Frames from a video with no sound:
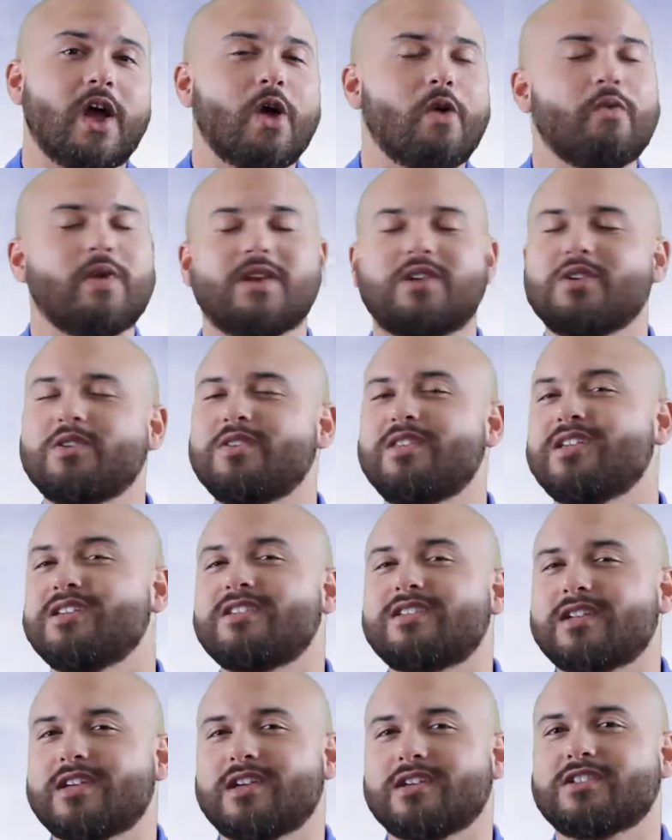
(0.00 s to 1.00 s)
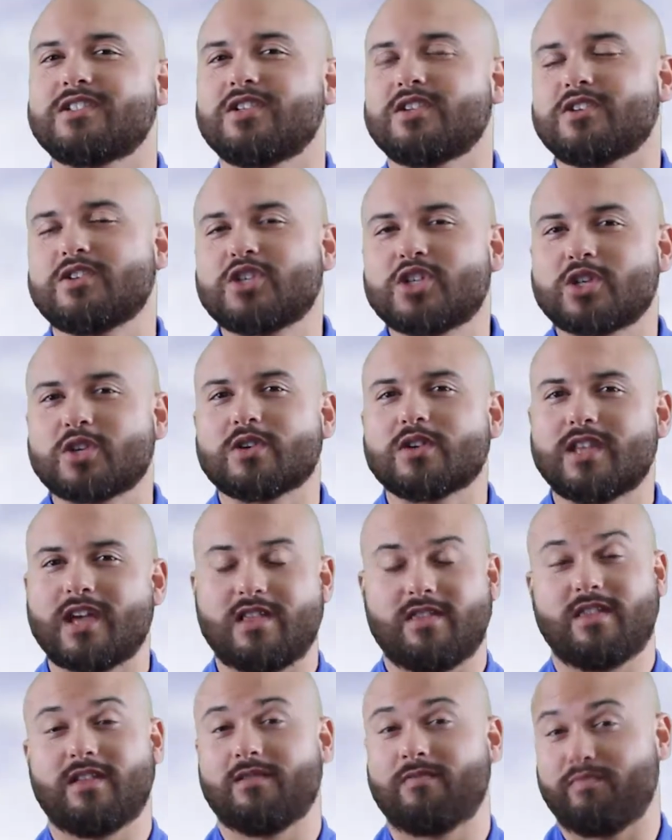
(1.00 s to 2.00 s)
We do these things to ensure that
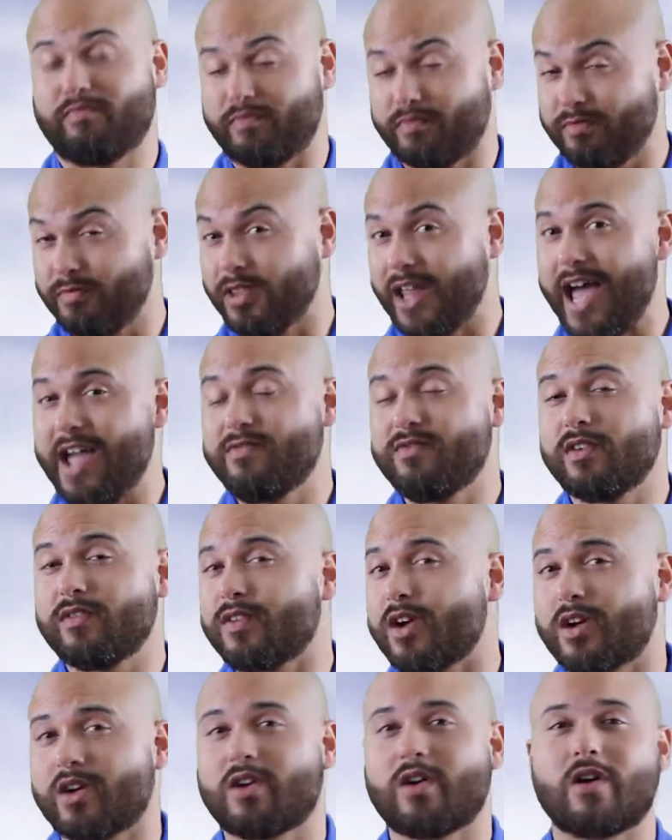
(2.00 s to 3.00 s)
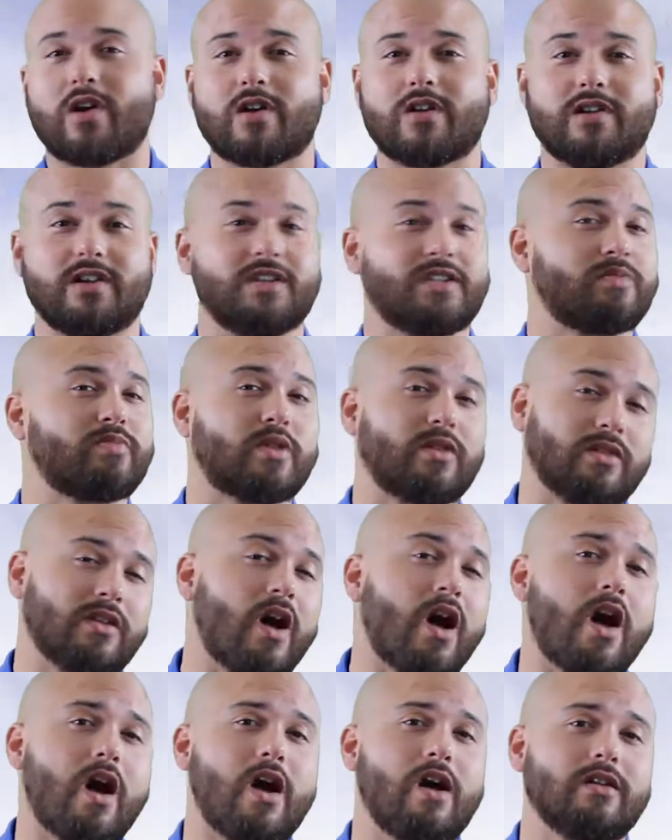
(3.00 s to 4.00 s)
the life of our car is
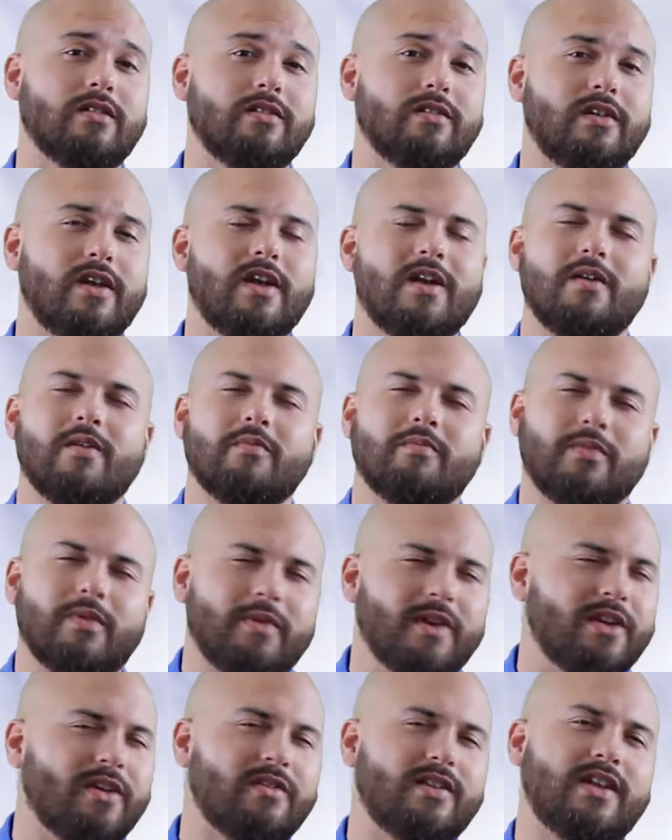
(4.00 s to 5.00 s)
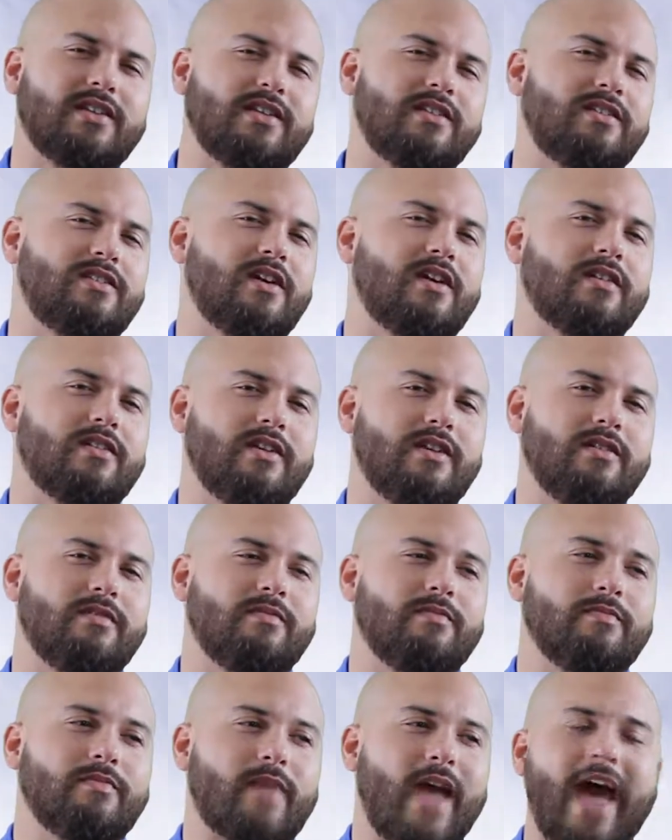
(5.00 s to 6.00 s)
prolonged, but we don't
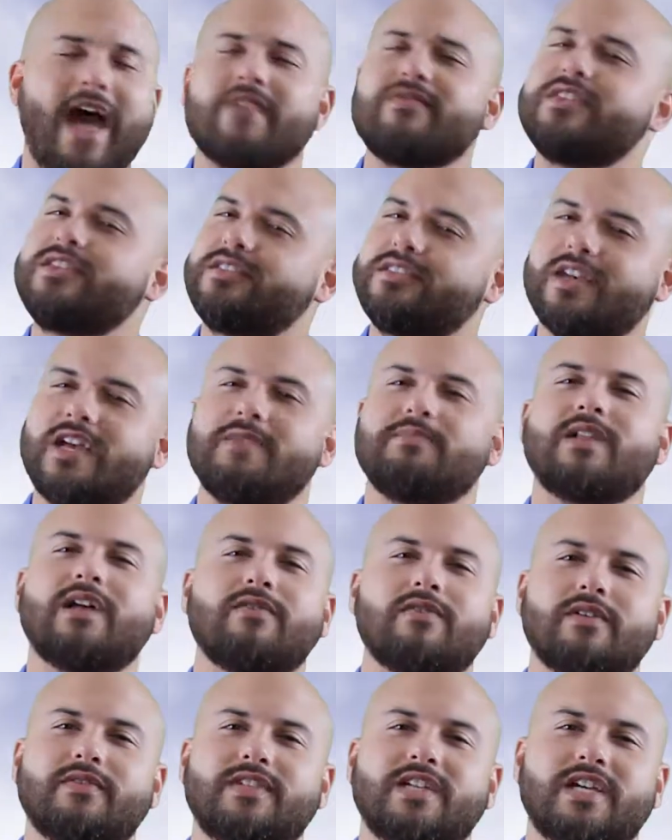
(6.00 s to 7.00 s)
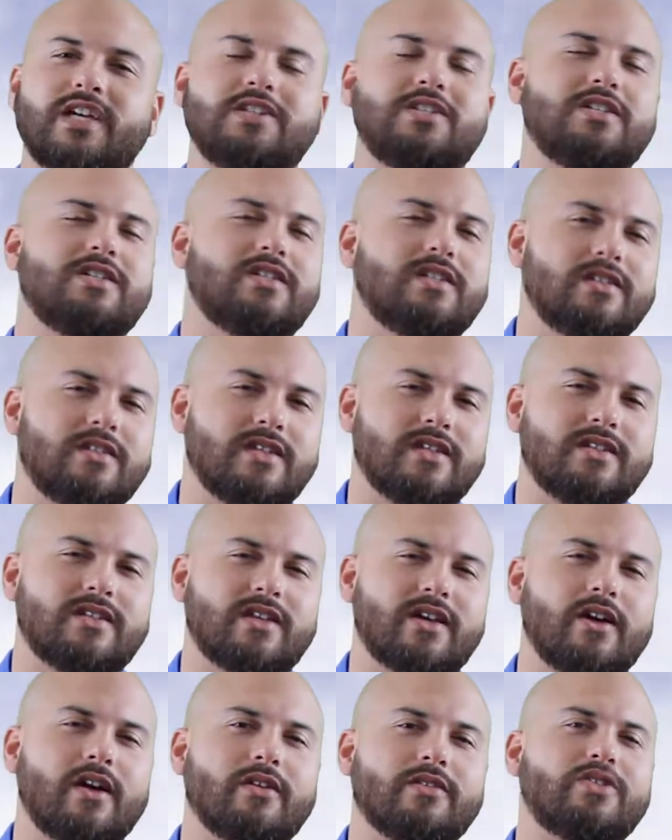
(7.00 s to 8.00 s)
necessarily have the same level of attention to
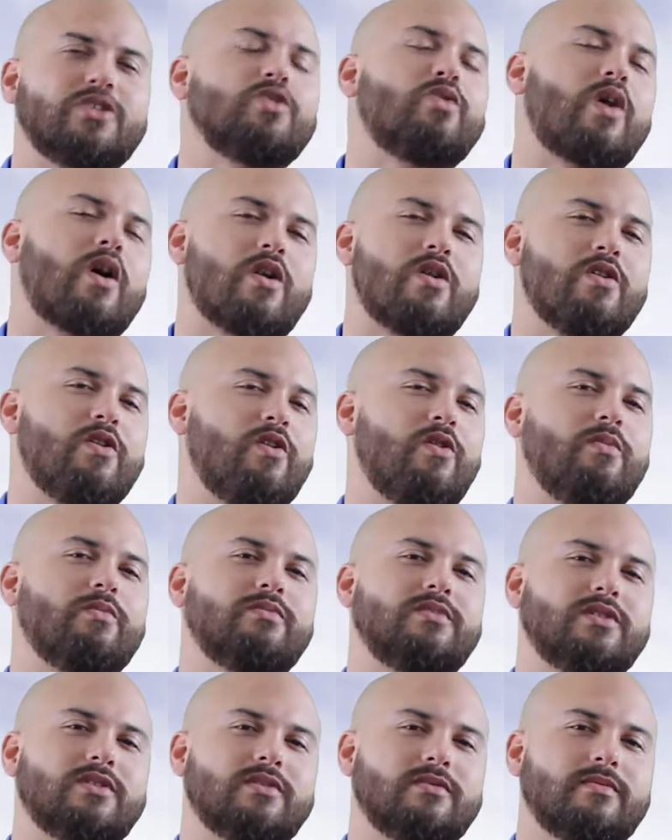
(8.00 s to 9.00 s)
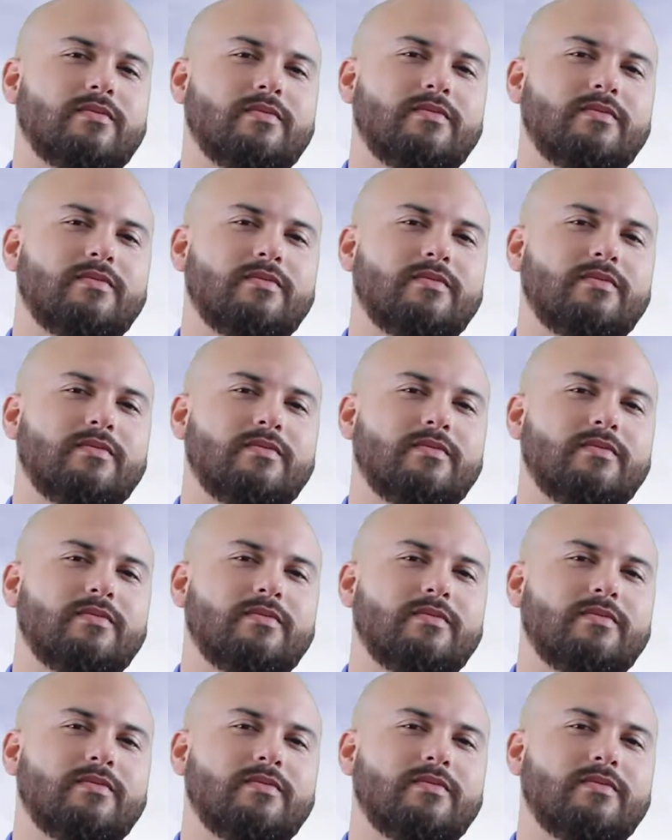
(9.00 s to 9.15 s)
detail to our homes.